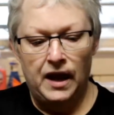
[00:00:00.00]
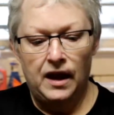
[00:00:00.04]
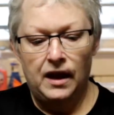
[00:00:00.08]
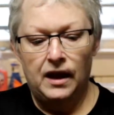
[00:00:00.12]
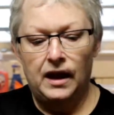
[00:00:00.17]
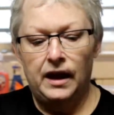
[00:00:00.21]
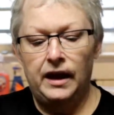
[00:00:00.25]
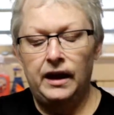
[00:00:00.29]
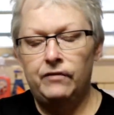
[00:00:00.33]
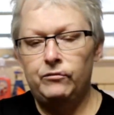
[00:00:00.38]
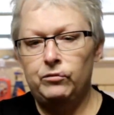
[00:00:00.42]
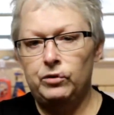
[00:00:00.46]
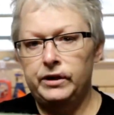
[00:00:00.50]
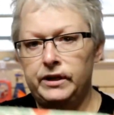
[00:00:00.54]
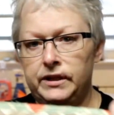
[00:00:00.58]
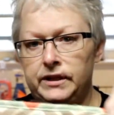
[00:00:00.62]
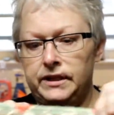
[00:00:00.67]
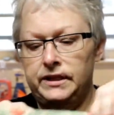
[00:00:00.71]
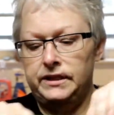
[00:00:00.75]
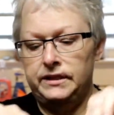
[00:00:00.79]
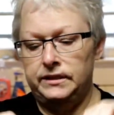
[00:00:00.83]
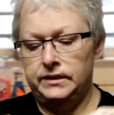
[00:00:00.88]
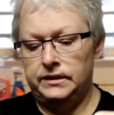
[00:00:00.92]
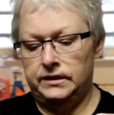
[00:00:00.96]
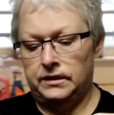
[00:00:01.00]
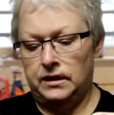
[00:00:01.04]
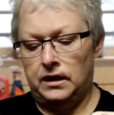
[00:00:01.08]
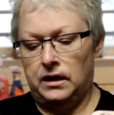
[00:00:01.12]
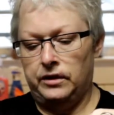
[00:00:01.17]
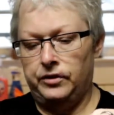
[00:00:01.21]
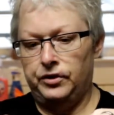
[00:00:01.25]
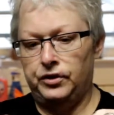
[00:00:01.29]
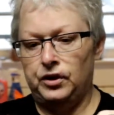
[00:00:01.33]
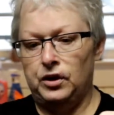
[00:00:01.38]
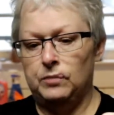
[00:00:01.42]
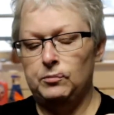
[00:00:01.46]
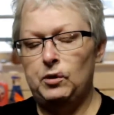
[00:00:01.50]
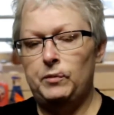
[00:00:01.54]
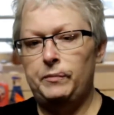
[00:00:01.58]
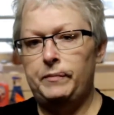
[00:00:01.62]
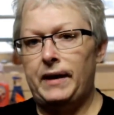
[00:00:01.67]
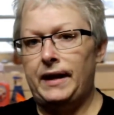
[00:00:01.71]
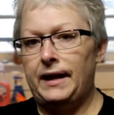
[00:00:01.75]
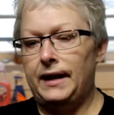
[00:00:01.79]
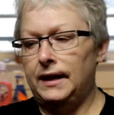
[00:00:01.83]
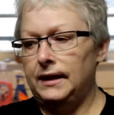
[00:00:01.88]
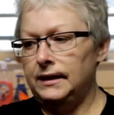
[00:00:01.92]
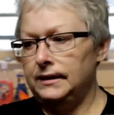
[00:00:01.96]
I have one of these thermal
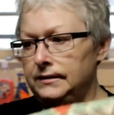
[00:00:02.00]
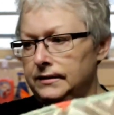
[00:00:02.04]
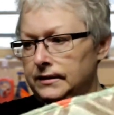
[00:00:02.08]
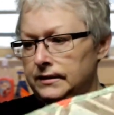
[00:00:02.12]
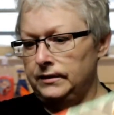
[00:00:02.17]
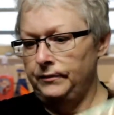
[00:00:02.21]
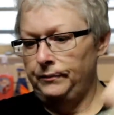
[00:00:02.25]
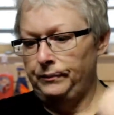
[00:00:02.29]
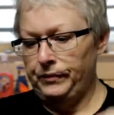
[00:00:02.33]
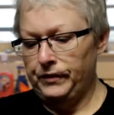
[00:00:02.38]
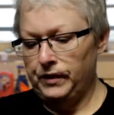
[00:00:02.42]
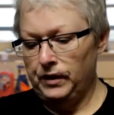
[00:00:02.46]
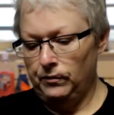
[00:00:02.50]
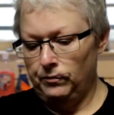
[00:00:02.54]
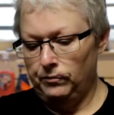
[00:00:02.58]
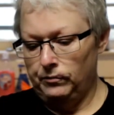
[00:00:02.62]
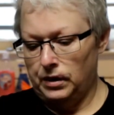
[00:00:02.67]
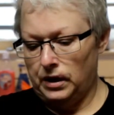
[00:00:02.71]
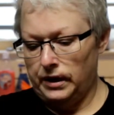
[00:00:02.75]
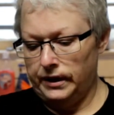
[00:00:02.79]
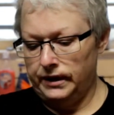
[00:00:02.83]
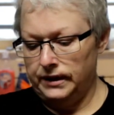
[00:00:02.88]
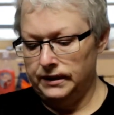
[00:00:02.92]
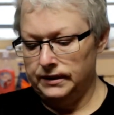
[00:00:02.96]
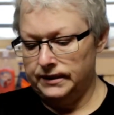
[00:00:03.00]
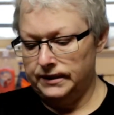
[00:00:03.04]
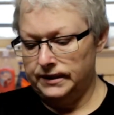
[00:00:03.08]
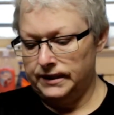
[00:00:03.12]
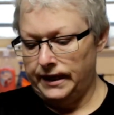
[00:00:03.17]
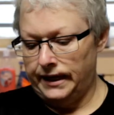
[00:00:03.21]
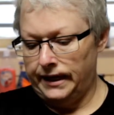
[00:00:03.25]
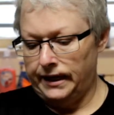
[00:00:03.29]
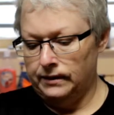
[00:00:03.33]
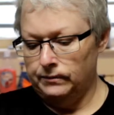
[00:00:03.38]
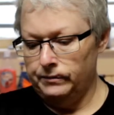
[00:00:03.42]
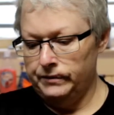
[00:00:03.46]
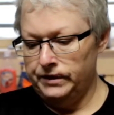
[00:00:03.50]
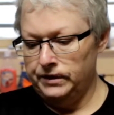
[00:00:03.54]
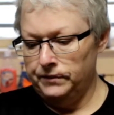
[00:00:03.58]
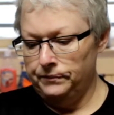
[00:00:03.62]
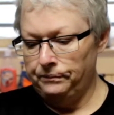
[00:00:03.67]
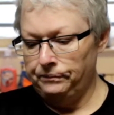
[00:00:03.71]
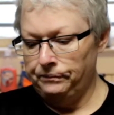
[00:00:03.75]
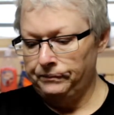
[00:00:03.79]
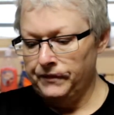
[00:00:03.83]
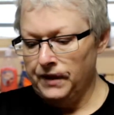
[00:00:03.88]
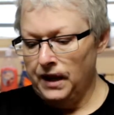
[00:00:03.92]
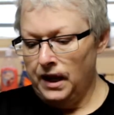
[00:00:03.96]
bags, bought it at Sam's,
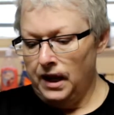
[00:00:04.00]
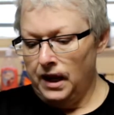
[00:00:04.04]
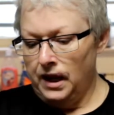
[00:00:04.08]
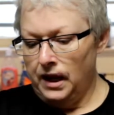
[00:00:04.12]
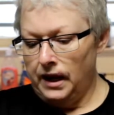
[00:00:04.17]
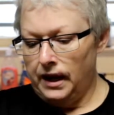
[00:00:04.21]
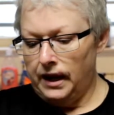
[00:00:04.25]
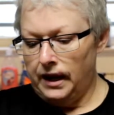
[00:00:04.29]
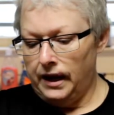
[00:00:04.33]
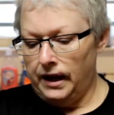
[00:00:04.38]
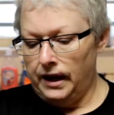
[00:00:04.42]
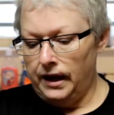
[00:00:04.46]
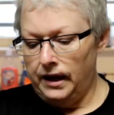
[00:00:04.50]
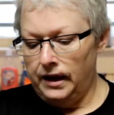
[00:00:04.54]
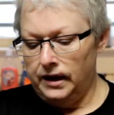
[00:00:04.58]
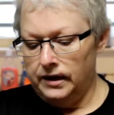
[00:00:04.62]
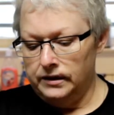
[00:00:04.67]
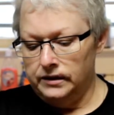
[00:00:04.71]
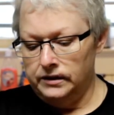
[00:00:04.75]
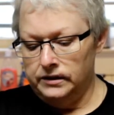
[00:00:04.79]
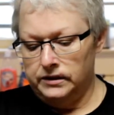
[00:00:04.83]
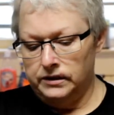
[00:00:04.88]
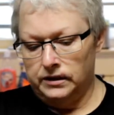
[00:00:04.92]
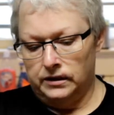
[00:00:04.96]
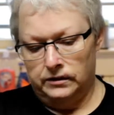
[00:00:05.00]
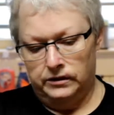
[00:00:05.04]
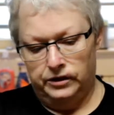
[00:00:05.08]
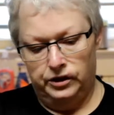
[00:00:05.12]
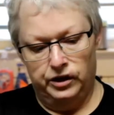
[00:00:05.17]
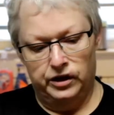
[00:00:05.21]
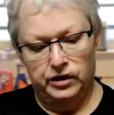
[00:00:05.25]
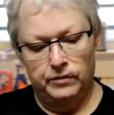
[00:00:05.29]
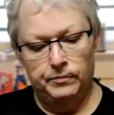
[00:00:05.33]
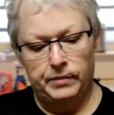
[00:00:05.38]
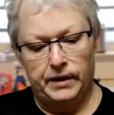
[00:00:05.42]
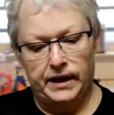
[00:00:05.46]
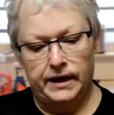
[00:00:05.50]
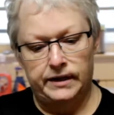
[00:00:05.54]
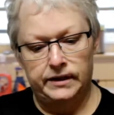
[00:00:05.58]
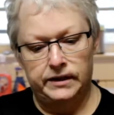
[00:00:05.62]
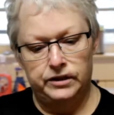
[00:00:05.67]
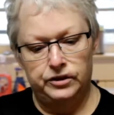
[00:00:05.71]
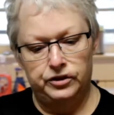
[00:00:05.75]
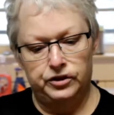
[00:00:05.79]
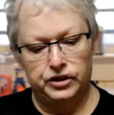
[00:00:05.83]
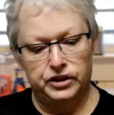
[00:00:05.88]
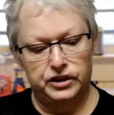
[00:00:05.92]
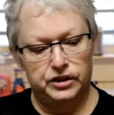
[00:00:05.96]
and you can buy
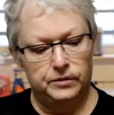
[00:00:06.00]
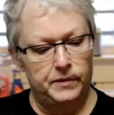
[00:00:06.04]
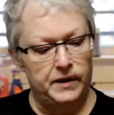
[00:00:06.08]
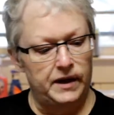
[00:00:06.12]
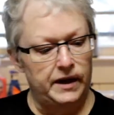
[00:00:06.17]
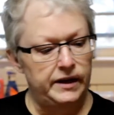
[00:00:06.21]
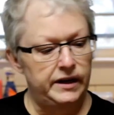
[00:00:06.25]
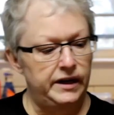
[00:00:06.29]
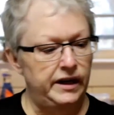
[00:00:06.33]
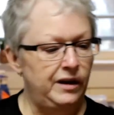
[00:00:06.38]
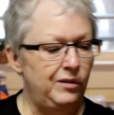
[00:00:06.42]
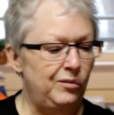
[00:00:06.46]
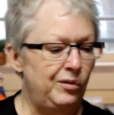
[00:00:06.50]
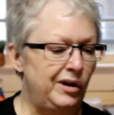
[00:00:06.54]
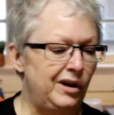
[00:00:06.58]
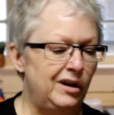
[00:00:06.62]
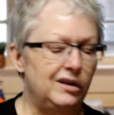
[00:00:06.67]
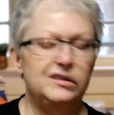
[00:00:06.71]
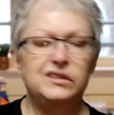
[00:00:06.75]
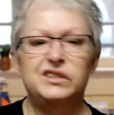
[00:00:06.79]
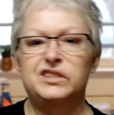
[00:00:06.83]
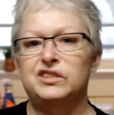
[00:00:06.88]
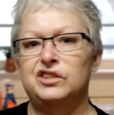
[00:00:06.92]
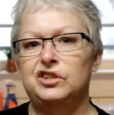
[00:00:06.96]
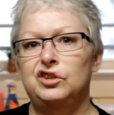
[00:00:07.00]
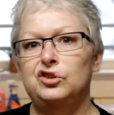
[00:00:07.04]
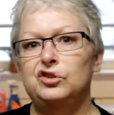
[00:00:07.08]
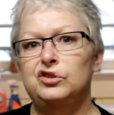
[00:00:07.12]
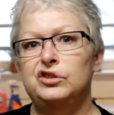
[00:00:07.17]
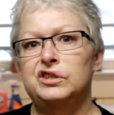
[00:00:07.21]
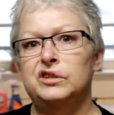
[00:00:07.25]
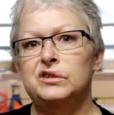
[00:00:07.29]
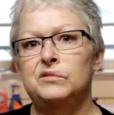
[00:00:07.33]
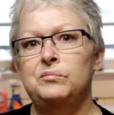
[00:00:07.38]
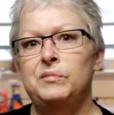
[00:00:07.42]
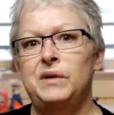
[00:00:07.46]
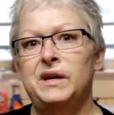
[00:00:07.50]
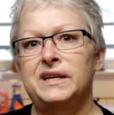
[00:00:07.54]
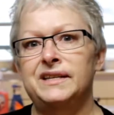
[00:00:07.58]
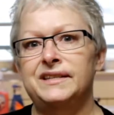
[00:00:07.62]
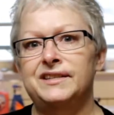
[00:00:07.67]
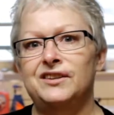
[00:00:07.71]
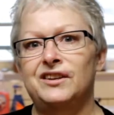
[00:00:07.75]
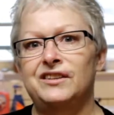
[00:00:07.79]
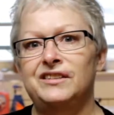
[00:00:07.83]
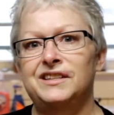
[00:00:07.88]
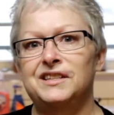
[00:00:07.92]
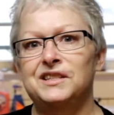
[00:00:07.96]
these just about anywhere. Excuse the mess
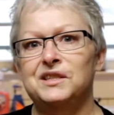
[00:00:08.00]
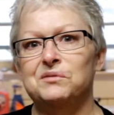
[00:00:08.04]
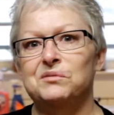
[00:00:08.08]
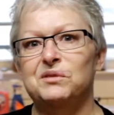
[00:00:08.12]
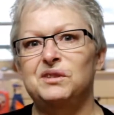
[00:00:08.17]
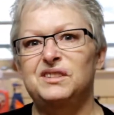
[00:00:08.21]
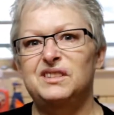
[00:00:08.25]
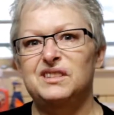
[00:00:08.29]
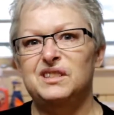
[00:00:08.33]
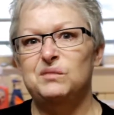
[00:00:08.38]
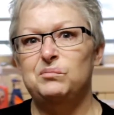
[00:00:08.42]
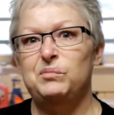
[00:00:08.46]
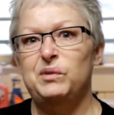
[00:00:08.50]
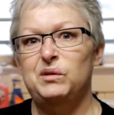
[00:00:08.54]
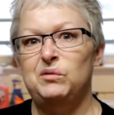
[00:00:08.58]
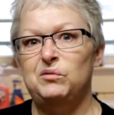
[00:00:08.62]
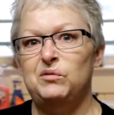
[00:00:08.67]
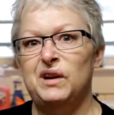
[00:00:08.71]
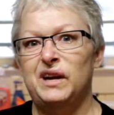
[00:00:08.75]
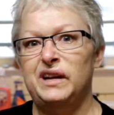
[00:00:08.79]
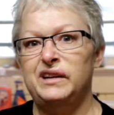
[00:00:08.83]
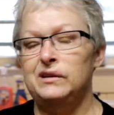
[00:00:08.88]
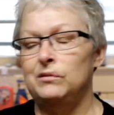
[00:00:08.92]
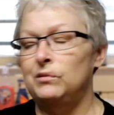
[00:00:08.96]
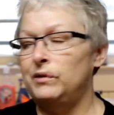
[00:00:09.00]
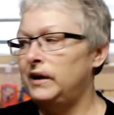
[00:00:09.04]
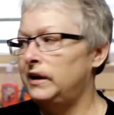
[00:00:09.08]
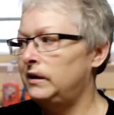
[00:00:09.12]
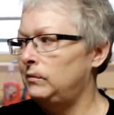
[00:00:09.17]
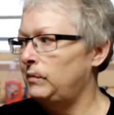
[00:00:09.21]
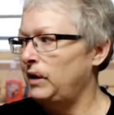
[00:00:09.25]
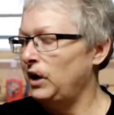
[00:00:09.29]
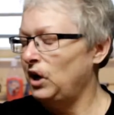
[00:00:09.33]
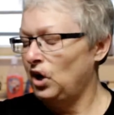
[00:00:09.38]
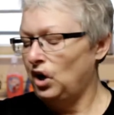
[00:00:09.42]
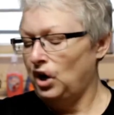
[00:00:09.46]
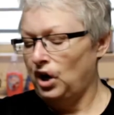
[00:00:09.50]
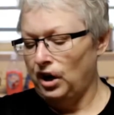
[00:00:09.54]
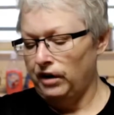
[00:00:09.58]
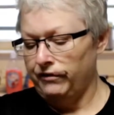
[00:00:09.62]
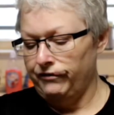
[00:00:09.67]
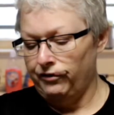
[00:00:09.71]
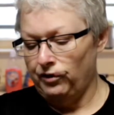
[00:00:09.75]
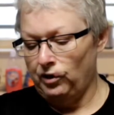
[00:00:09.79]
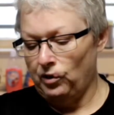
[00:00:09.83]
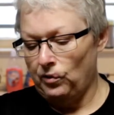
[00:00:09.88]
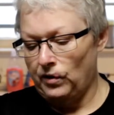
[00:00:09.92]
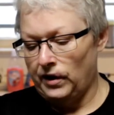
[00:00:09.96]
on this one, this has been riding around in my car
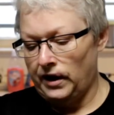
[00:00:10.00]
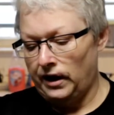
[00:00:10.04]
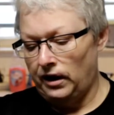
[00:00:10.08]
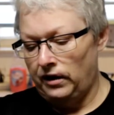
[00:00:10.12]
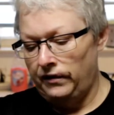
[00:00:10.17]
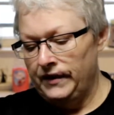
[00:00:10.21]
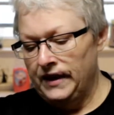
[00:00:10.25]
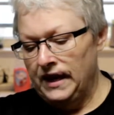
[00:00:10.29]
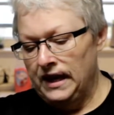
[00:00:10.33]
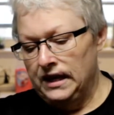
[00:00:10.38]
for a while.